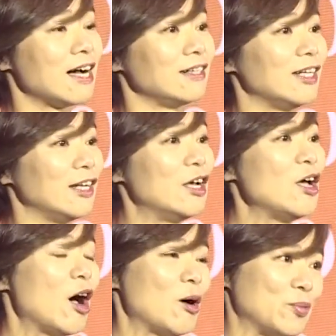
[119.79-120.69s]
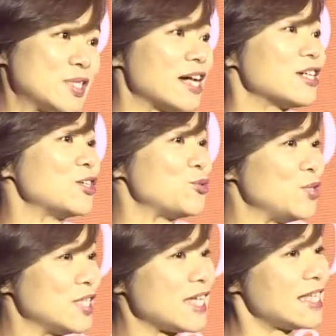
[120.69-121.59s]
And the
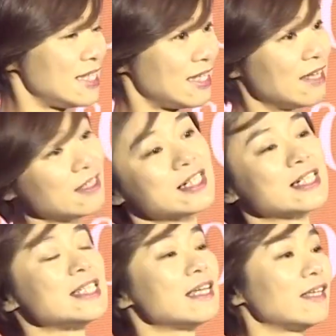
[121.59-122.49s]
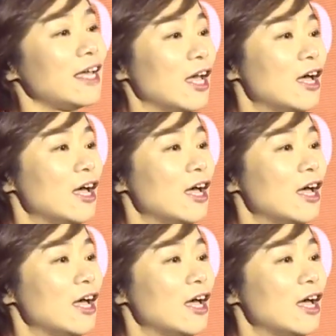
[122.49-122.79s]
duration has been extended